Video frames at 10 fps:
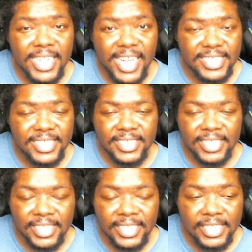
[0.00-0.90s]

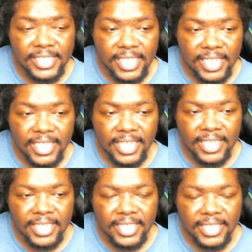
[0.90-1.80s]
actually needs
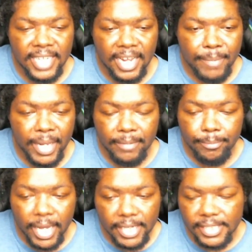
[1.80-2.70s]
a diabetic
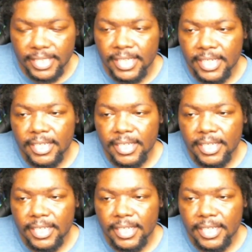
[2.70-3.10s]
medicine.